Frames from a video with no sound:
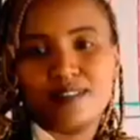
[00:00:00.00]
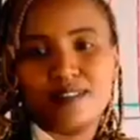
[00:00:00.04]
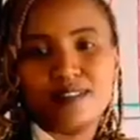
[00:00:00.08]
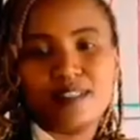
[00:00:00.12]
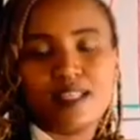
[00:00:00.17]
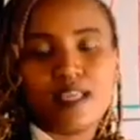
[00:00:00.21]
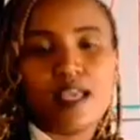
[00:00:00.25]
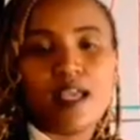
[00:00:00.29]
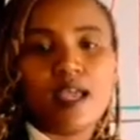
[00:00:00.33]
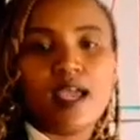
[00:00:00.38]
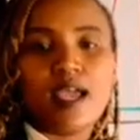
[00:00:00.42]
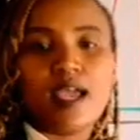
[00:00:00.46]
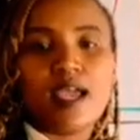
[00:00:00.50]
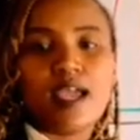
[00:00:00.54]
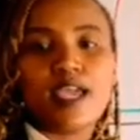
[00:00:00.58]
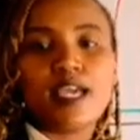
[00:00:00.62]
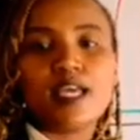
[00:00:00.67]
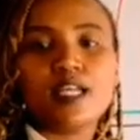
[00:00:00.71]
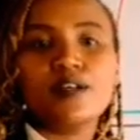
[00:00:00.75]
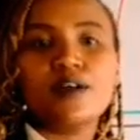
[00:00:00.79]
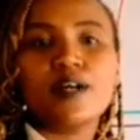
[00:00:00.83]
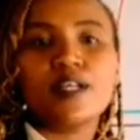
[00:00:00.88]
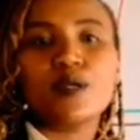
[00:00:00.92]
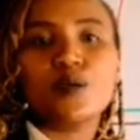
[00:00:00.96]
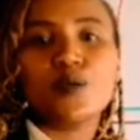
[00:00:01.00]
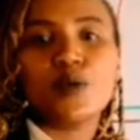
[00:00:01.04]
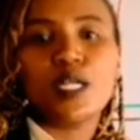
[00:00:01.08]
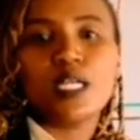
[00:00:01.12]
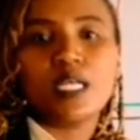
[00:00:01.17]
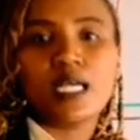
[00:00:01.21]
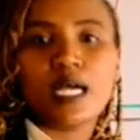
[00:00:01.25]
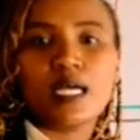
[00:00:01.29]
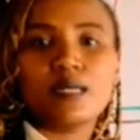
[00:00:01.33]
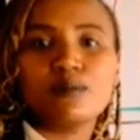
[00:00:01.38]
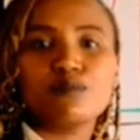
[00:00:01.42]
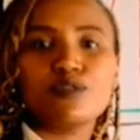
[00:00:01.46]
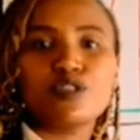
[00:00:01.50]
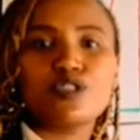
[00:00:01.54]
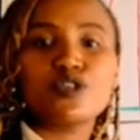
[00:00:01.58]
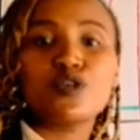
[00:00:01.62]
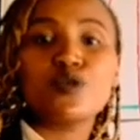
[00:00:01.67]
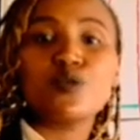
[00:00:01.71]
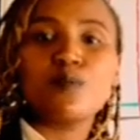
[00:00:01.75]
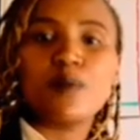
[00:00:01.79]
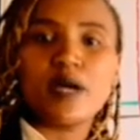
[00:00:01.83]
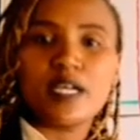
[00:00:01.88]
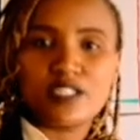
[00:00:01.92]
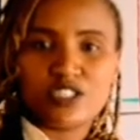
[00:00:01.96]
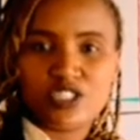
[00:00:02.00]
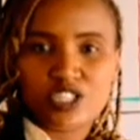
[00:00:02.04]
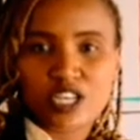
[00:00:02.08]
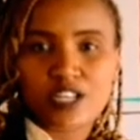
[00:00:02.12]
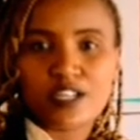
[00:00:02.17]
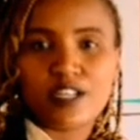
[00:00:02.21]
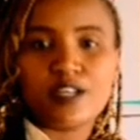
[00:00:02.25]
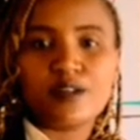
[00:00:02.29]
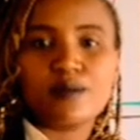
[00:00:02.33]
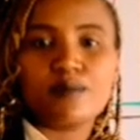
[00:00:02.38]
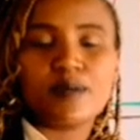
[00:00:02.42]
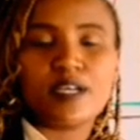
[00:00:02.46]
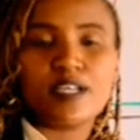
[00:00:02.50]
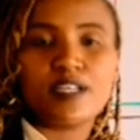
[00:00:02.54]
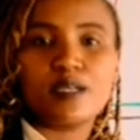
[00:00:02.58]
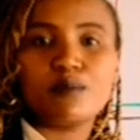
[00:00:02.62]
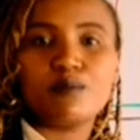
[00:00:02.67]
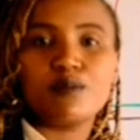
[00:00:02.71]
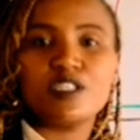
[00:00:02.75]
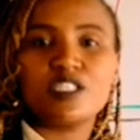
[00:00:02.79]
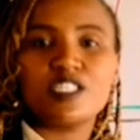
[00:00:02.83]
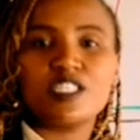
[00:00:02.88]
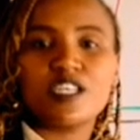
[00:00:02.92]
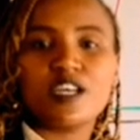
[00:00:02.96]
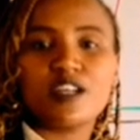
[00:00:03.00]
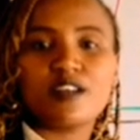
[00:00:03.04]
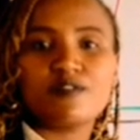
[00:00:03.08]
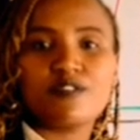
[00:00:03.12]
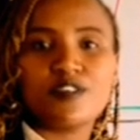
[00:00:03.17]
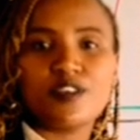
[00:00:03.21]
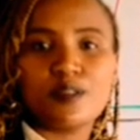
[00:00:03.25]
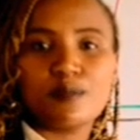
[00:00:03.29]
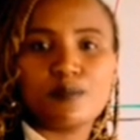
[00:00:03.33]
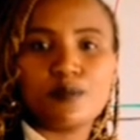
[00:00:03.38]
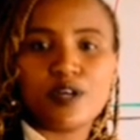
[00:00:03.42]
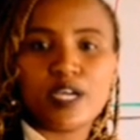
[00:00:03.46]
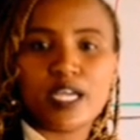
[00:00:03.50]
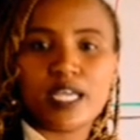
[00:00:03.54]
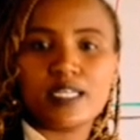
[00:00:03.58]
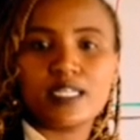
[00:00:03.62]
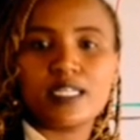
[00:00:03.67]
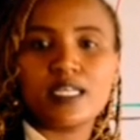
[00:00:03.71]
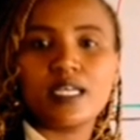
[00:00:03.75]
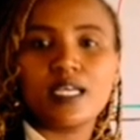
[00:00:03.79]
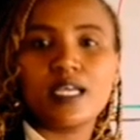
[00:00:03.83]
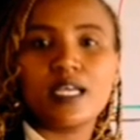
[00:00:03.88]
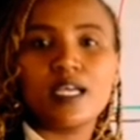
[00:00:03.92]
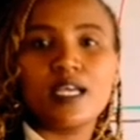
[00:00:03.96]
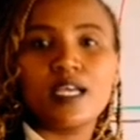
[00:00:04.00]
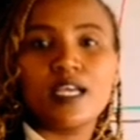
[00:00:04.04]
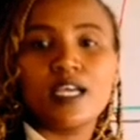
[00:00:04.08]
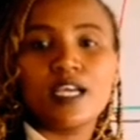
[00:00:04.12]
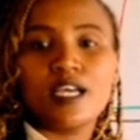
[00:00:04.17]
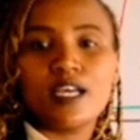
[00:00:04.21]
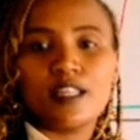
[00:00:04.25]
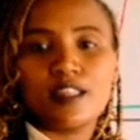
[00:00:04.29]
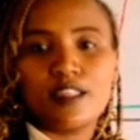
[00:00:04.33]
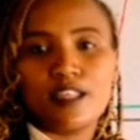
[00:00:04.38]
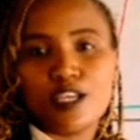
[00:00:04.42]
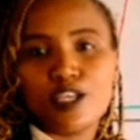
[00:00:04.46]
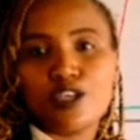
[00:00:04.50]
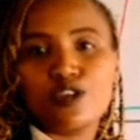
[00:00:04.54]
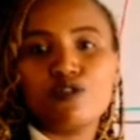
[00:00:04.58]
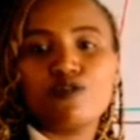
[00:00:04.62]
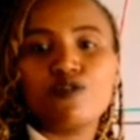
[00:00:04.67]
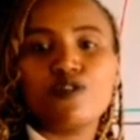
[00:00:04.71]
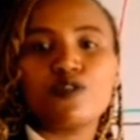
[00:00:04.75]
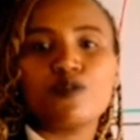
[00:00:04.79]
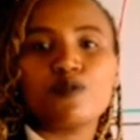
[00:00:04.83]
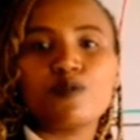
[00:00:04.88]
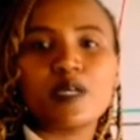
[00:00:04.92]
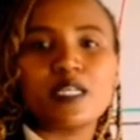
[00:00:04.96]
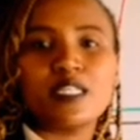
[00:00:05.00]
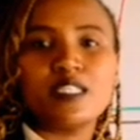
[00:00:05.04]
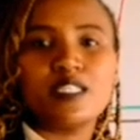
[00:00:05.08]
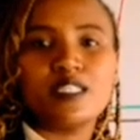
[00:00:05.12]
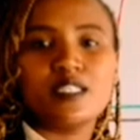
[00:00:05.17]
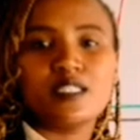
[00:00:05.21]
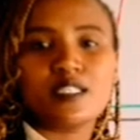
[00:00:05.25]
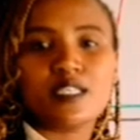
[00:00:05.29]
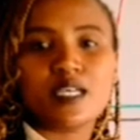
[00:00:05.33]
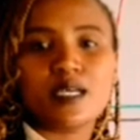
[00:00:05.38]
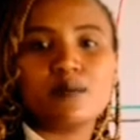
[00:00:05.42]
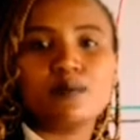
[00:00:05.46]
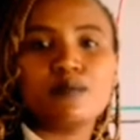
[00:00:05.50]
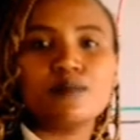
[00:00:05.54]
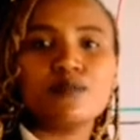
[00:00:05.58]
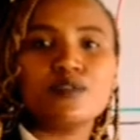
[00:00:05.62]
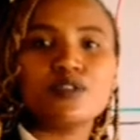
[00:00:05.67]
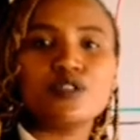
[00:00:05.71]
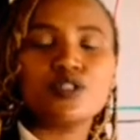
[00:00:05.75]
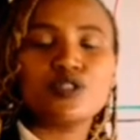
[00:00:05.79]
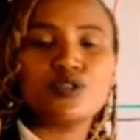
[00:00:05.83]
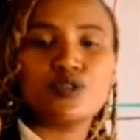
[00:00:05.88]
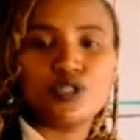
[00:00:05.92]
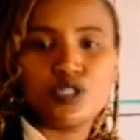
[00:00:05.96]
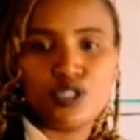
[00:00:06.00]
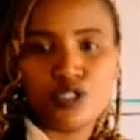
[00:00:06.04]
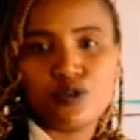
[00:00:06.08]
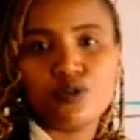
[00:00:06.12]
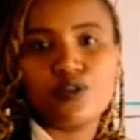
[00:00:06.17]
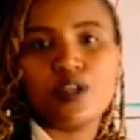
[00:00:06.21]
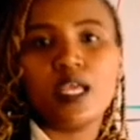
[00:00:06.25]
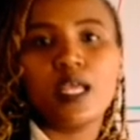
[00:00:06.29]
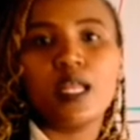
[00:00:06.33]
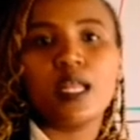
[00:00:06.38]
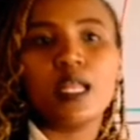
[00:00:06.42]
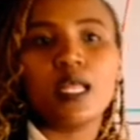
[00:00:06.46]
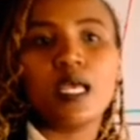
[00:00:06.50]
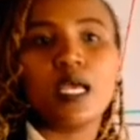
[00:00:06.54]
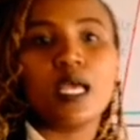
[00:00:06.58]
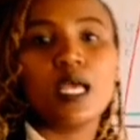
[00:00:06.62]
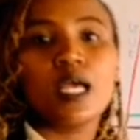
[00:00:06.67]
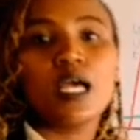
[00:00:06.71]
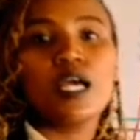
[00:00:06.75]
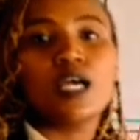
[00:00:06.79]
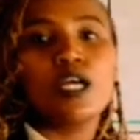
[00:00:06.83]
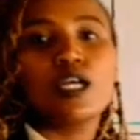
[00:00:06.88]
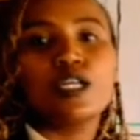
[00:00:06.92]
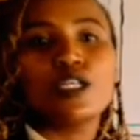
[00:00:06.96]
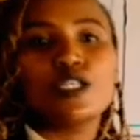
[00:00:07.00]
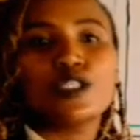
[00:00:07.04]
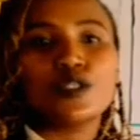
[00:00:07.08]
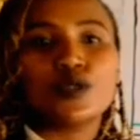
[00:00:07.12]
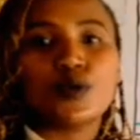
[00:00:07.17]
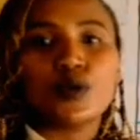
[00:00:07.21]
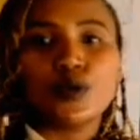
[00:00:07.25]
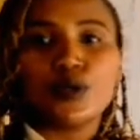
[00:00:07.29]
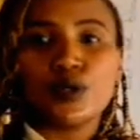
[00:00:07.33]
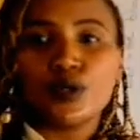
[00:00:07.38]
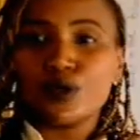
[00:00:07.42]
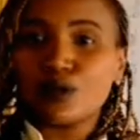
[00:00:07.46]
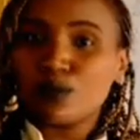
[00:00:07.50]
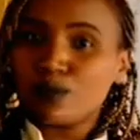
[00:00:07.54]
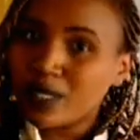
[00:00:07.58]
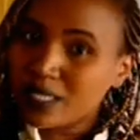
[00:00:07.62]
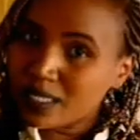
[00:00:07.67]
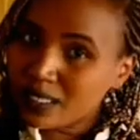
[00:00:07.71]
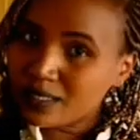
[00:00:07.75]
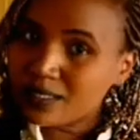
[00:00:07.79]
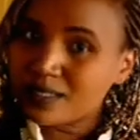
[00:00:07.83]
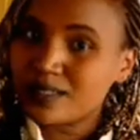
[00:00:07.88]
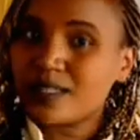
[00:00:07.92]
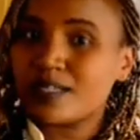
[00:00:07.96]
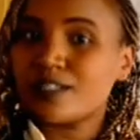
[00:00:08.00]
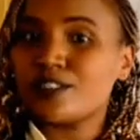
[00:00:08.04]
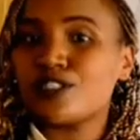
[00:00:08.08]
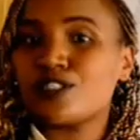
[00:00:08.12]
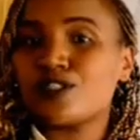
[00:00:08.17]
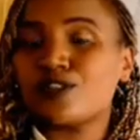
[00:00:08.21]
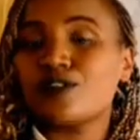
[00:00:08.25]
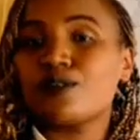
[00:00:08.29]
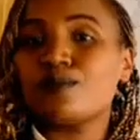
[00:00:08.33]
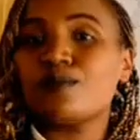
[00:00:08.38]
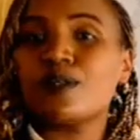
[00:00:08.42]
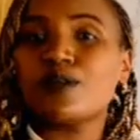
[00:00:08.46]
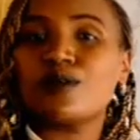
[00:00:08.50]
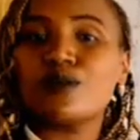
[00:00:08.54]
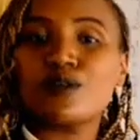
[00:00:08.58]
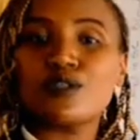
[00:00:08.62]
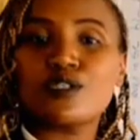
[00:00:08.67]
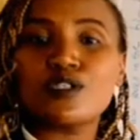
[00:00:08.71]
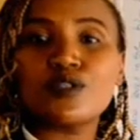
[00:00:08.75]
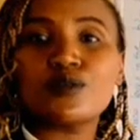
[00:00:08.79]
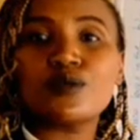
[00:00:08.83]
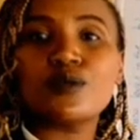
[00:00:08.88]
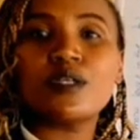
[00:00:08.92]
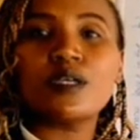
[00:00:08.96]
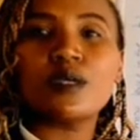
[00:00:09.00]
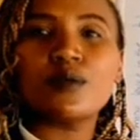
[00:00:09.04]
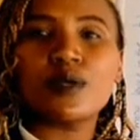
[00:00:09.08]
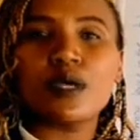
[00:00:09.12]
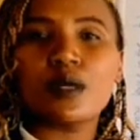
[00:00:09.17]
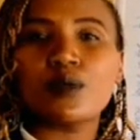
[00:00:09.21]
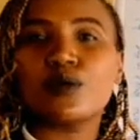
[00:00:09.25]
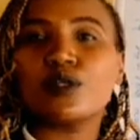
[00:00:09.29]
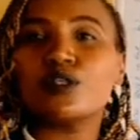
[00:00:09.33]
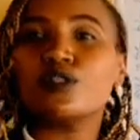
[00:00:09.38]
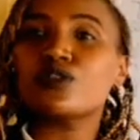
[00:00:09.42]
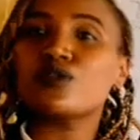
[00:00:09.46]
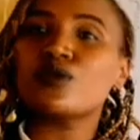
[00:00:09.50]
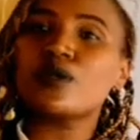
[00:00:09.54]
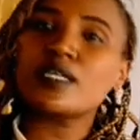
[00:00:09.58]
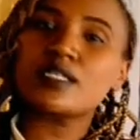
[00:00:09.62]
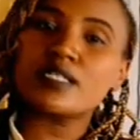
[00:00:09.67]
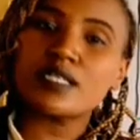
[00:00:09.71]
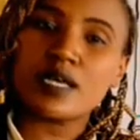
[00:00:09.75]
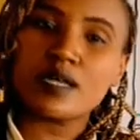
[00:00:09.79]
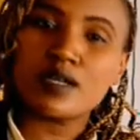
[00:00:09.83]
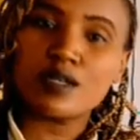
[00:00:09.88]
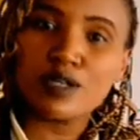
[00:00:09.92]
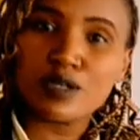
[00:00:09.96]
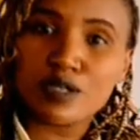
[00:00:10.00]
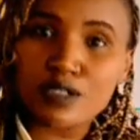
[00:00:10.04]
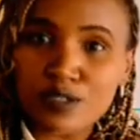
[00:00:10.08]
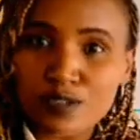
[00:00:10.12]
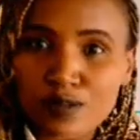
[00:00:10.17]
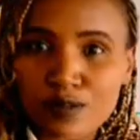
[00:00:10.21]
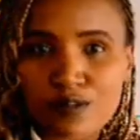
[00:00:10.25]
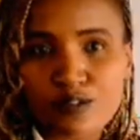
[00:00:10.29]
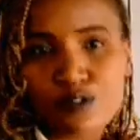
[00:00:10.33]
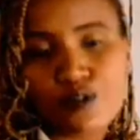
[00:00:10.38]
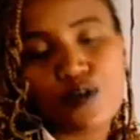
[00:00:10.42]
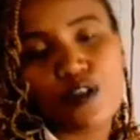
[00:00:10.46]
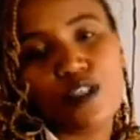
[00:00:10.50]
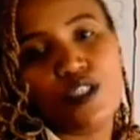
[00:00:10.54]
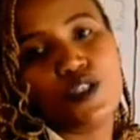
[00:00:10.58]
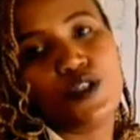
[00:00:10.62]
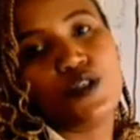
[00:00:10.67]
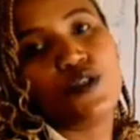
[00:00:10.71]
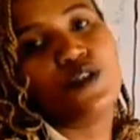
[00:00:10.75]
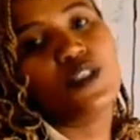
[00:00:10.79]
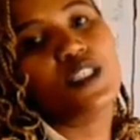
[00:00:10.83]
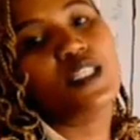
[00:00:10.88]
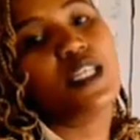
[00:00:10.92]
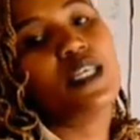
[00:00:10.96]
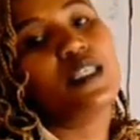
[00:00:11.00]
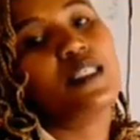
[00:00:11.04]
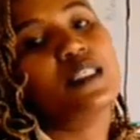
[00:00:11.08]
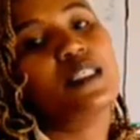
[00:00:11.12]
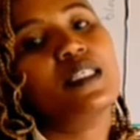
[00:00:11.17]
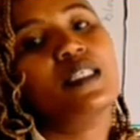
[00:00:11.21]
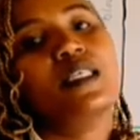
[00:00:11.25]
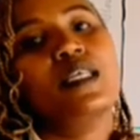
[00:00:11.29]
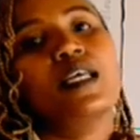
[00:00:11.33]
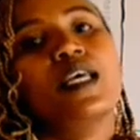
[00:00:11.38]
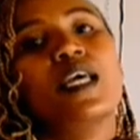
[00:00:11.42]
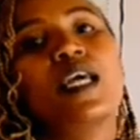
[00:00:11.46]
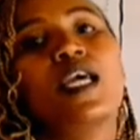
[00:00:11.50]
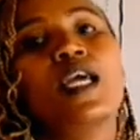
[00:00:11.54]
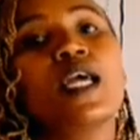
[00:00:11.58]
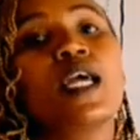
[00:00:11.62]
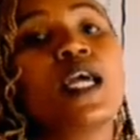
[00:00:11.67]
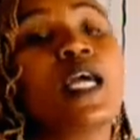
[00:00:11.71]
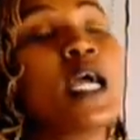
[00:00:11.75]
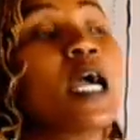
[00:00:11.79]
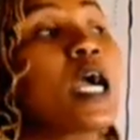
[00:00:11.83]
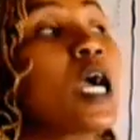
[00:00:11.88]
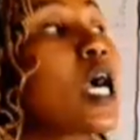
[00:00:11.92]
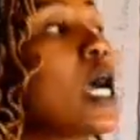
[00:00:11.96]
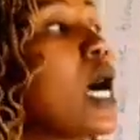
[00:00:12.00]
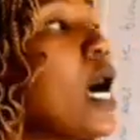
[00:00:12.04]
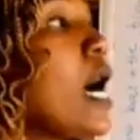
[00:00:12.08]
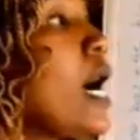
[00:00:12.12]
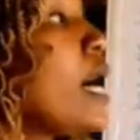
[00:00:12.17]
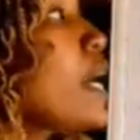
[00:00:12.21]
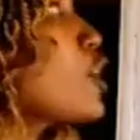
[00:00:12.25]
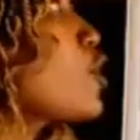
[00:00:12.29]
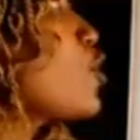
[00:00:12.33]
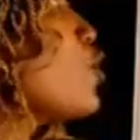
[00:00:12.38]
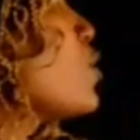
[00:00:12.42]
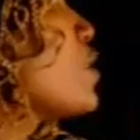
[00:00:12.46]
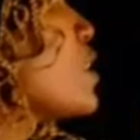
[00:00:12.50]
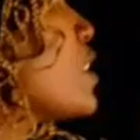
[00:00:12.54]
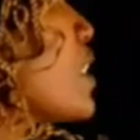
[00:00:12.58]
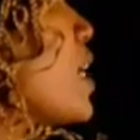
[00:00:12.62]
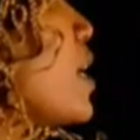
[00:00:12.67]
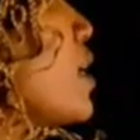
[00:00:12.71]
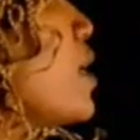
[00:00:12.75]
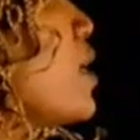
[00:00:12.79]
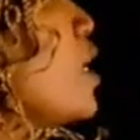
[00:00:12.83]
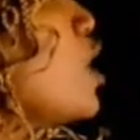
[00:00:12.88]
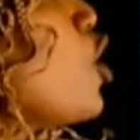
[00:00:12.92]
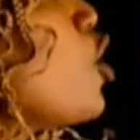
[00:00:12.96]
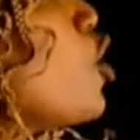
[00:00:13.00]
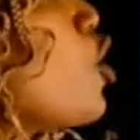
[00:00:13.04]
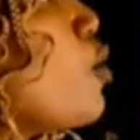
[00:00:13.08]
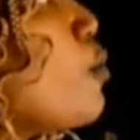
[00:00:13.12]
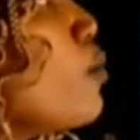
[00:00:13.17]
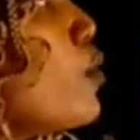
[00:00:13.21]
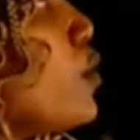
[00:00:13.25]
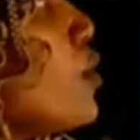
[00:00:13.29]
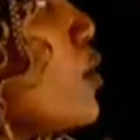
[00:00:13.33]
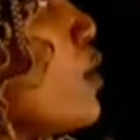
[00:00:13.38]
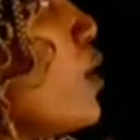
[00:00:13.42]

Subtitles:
Hello and welcome to my channel. My name is Mugendi. Thank you for finding time to tune in. So you better stay tuned, because today we are going to answer a lot of questions that are concerning hormone level